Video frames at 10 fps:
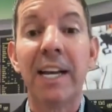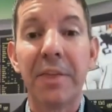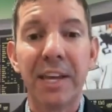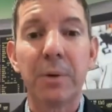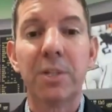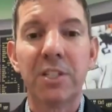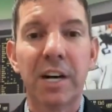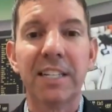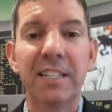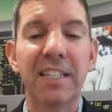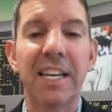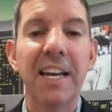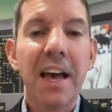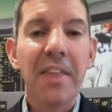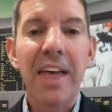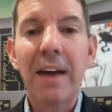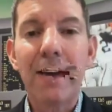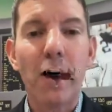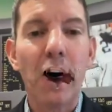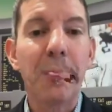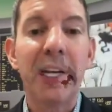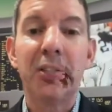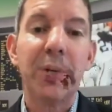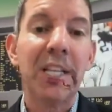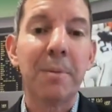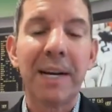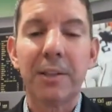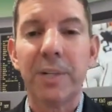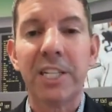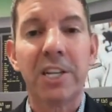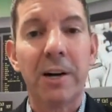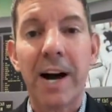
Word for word: I think we're starting to see that form, but it's really about the region.